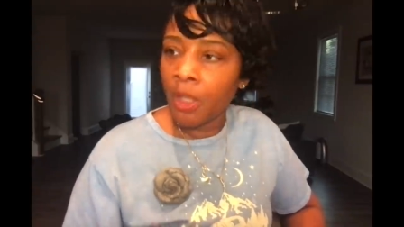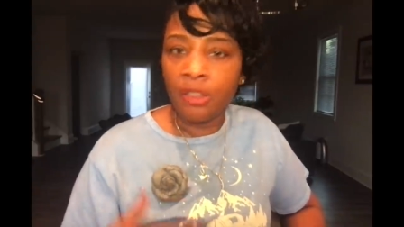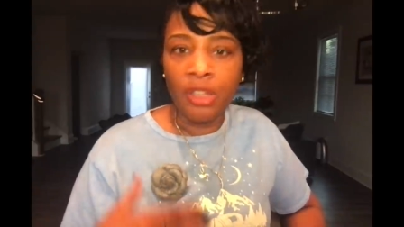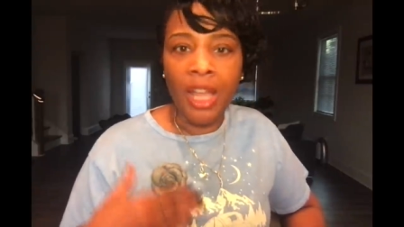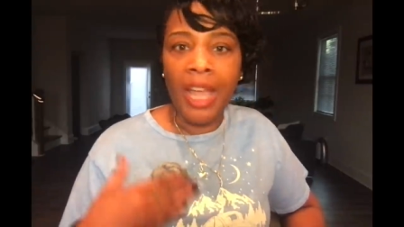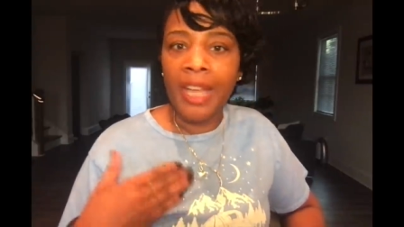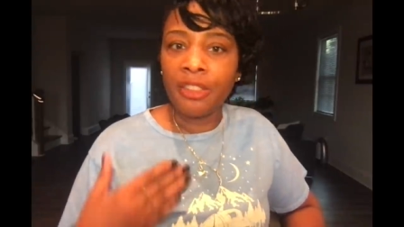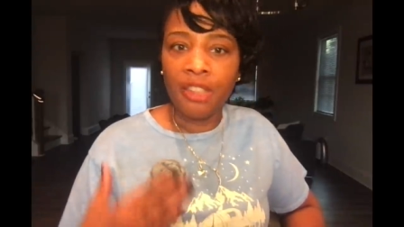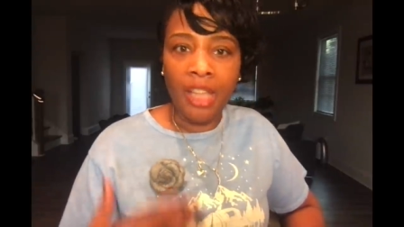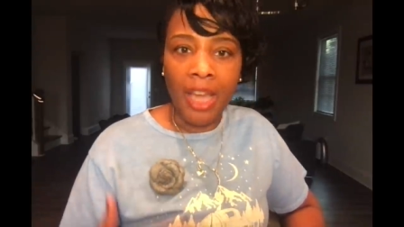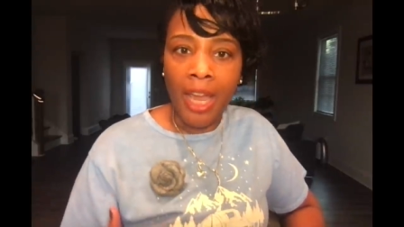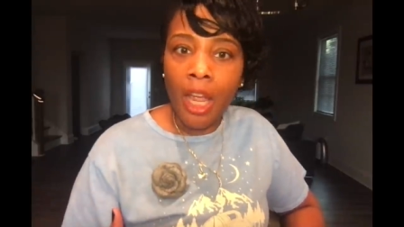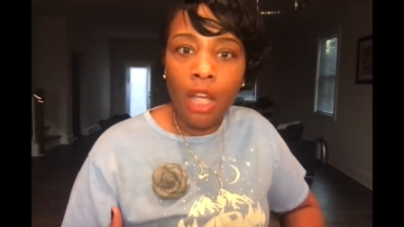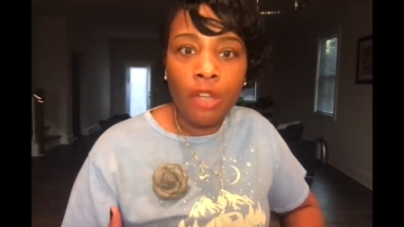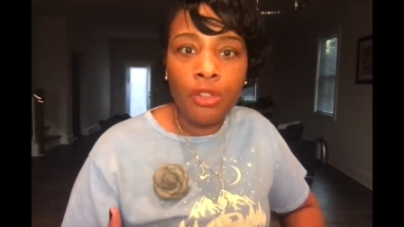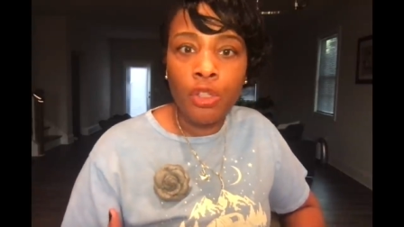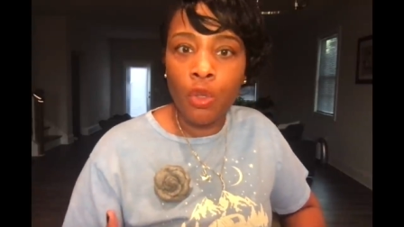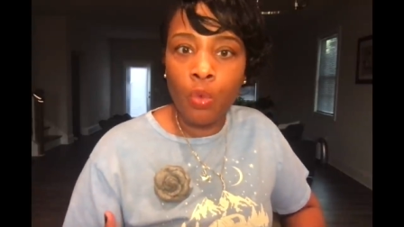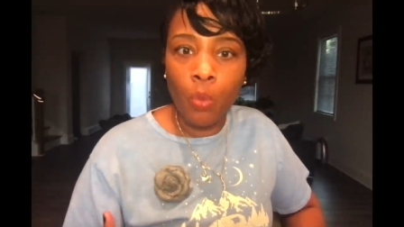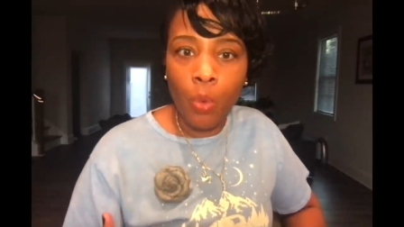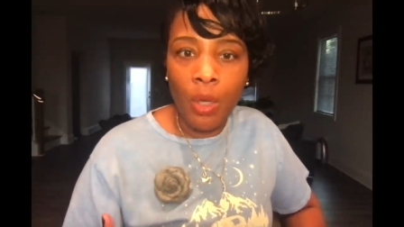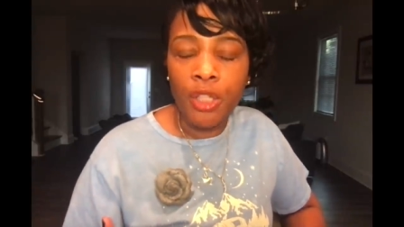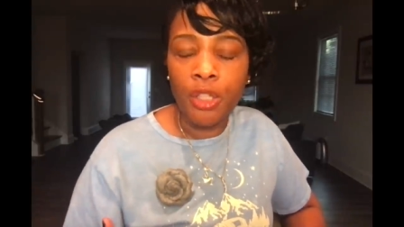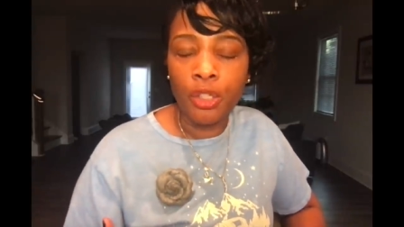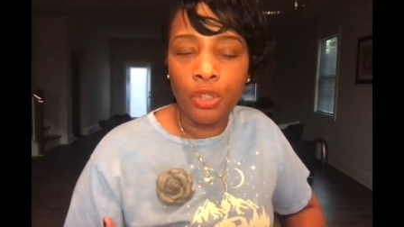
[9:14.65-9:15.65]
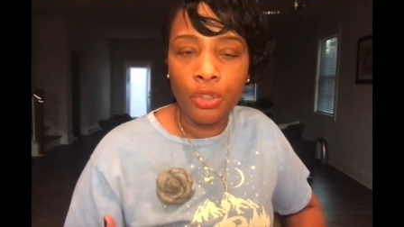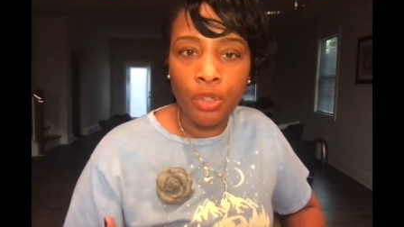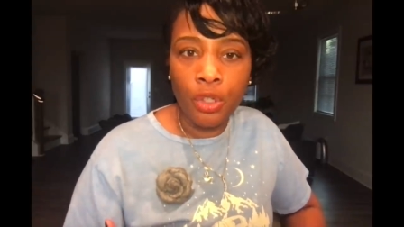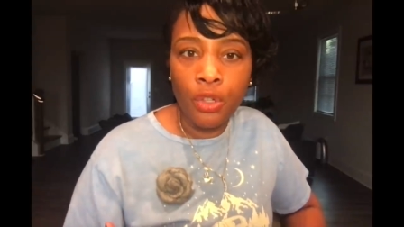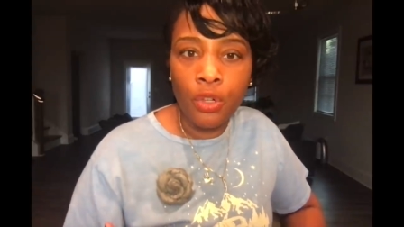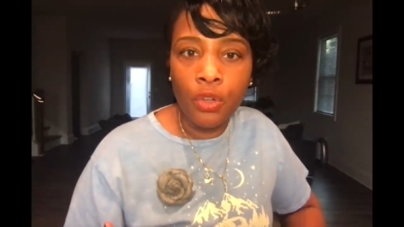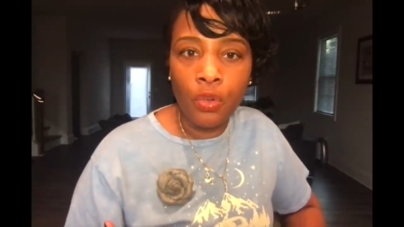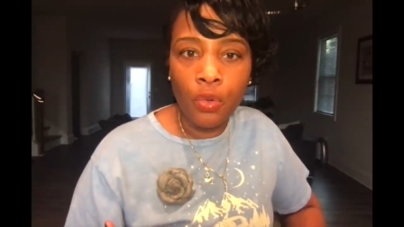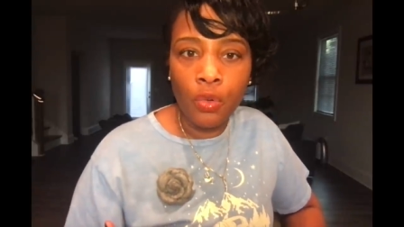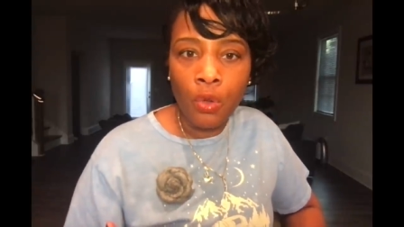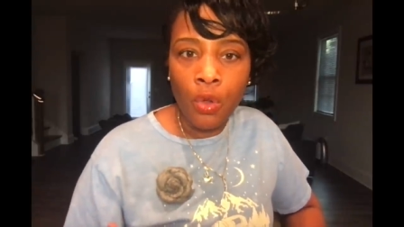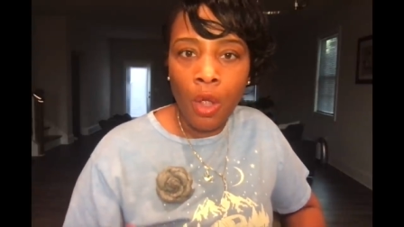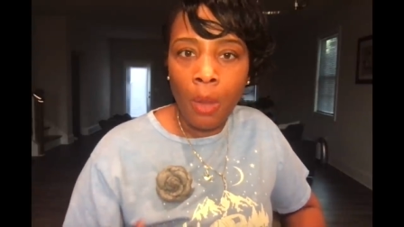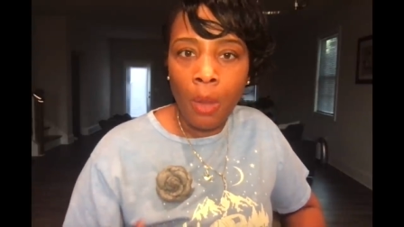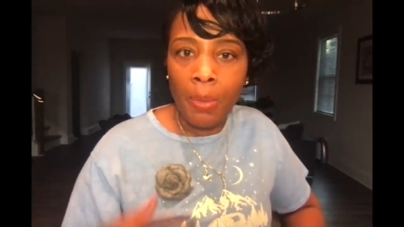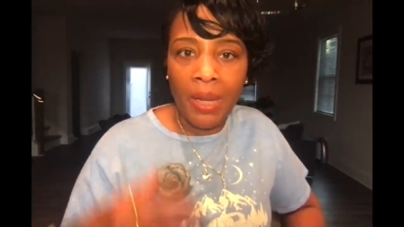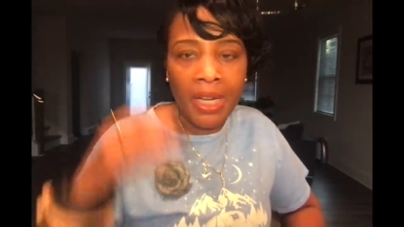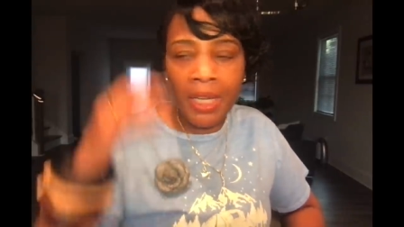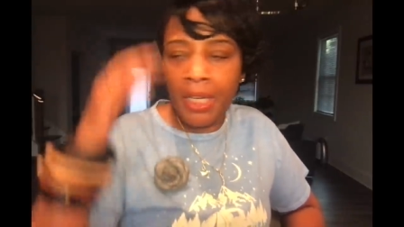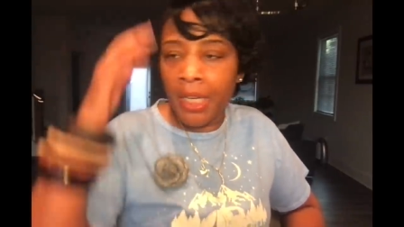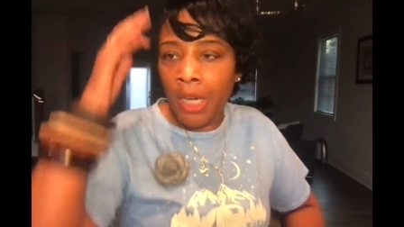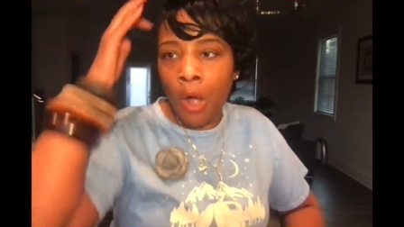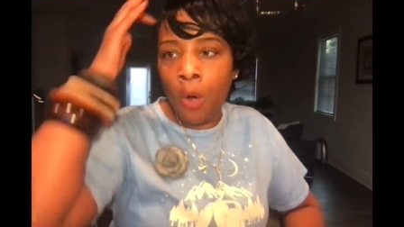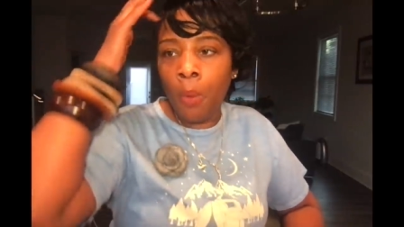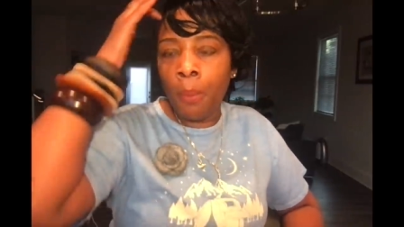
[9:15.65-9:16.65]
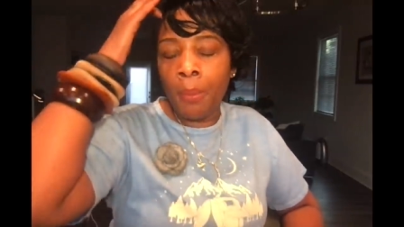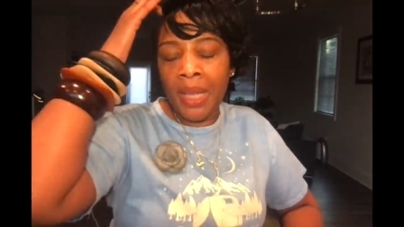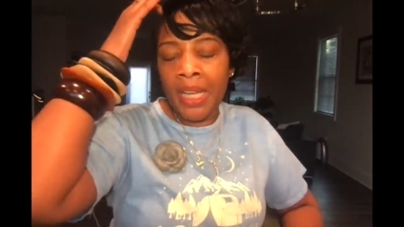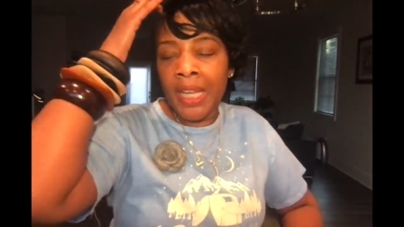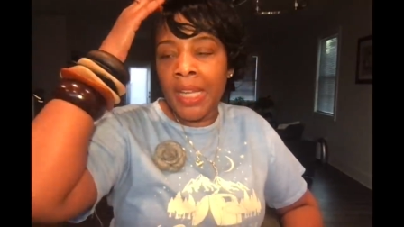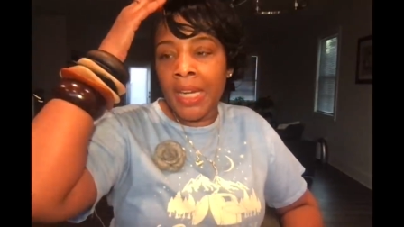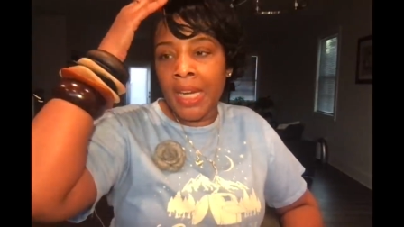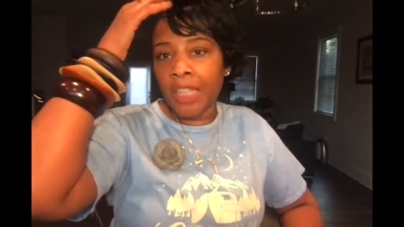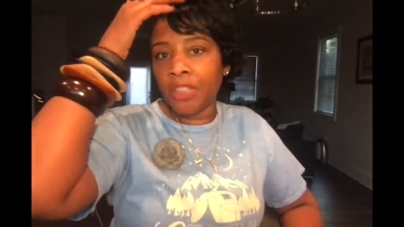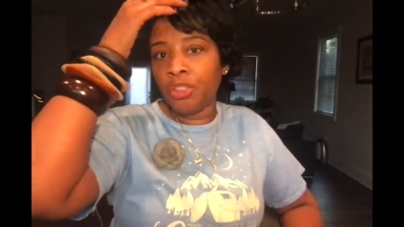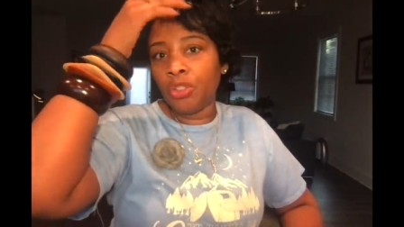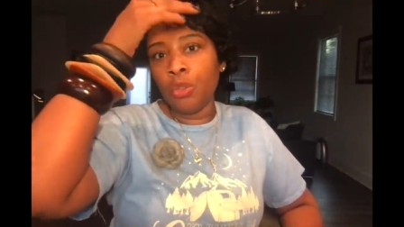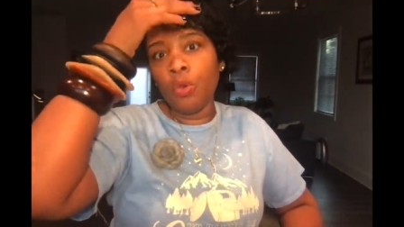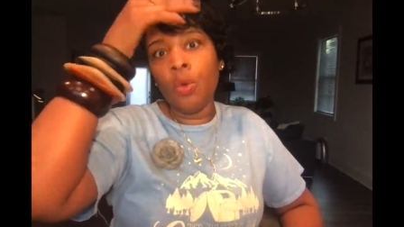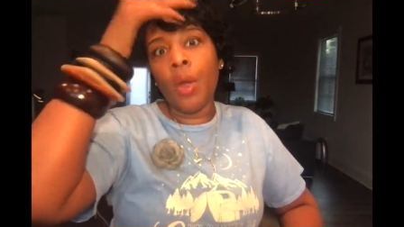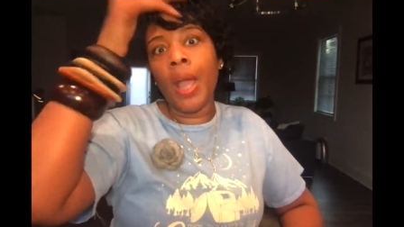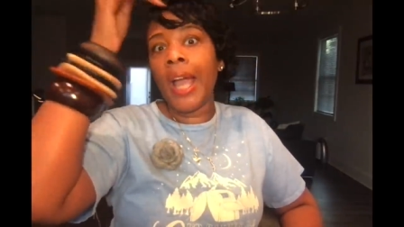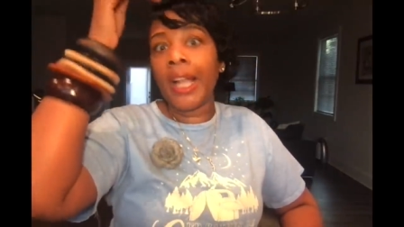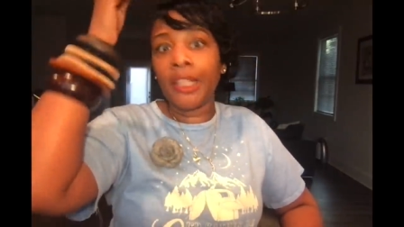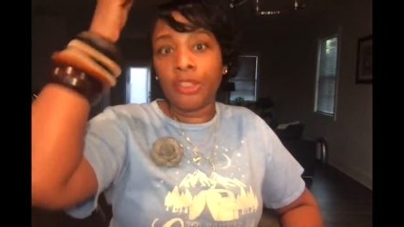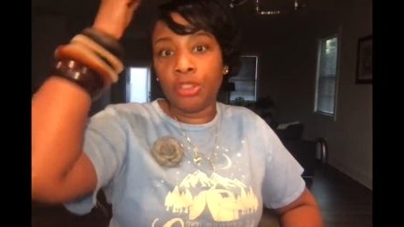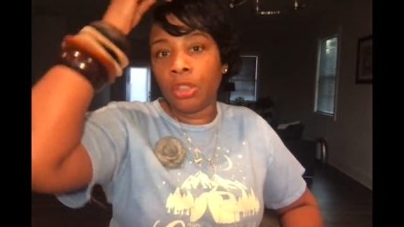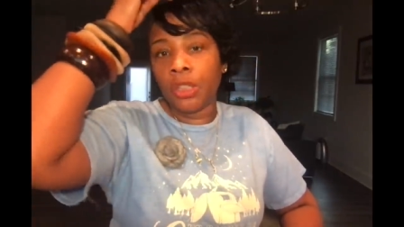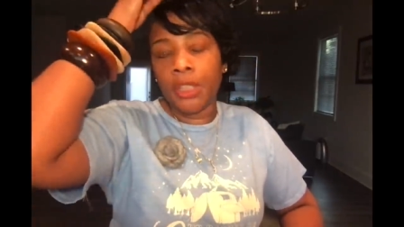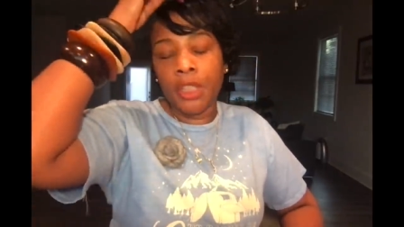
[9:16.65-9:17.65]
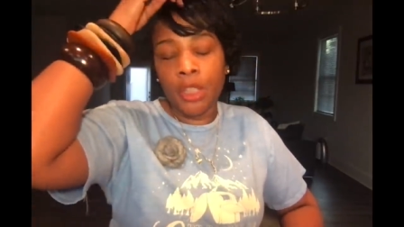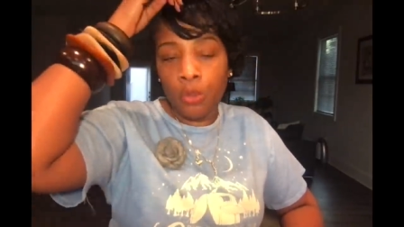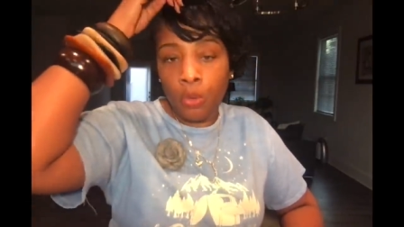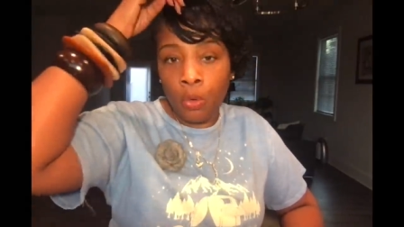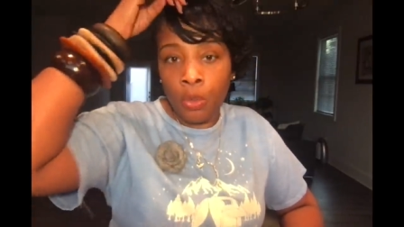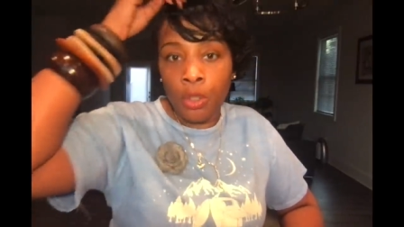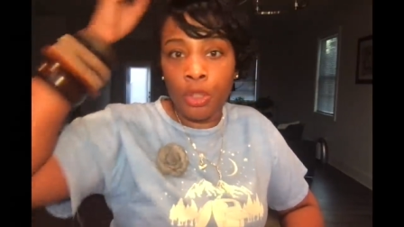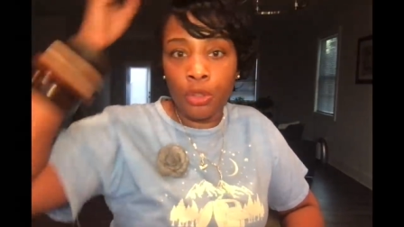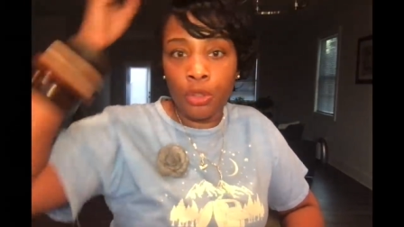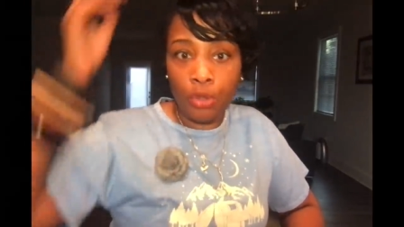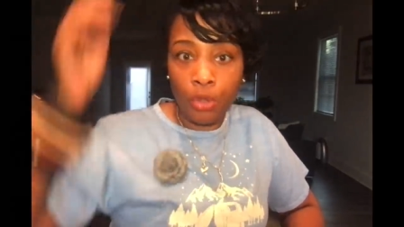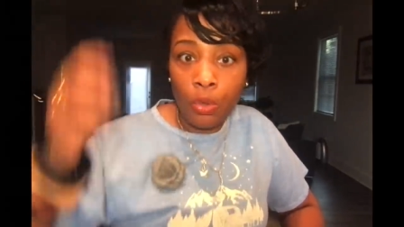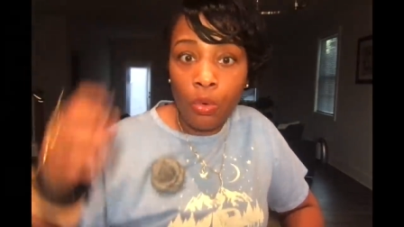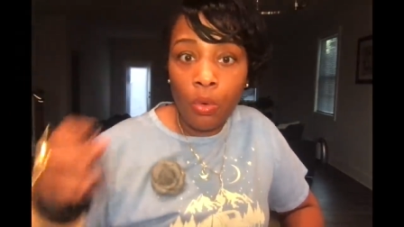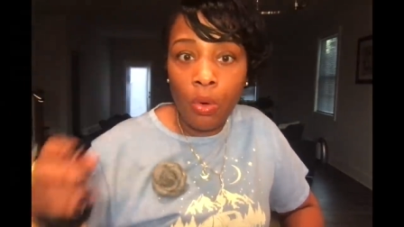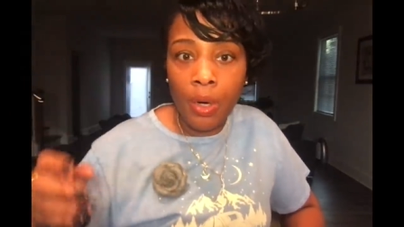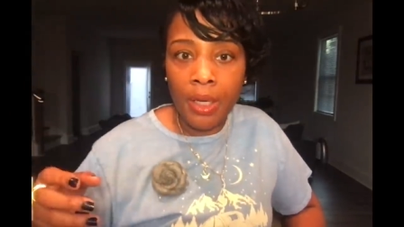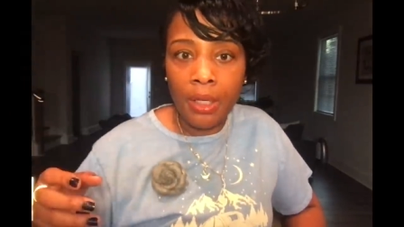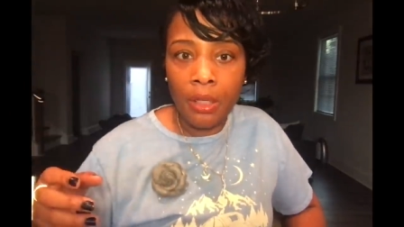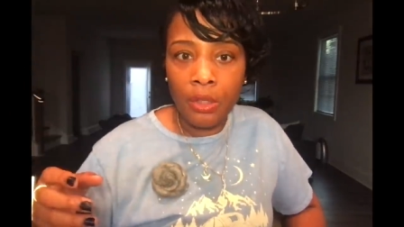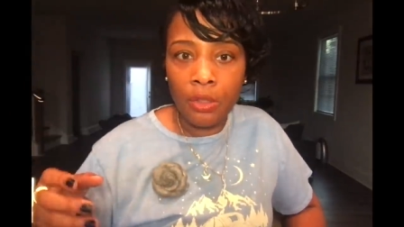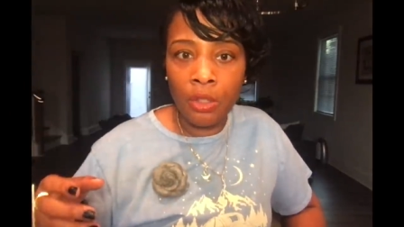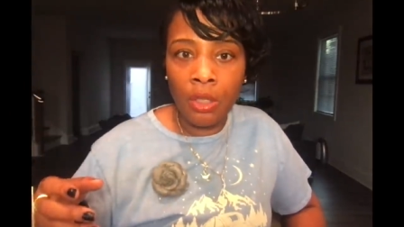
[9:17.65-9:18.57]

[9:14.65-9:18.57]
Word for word: They tell you what to do, but it don't mean that you actually going to do it,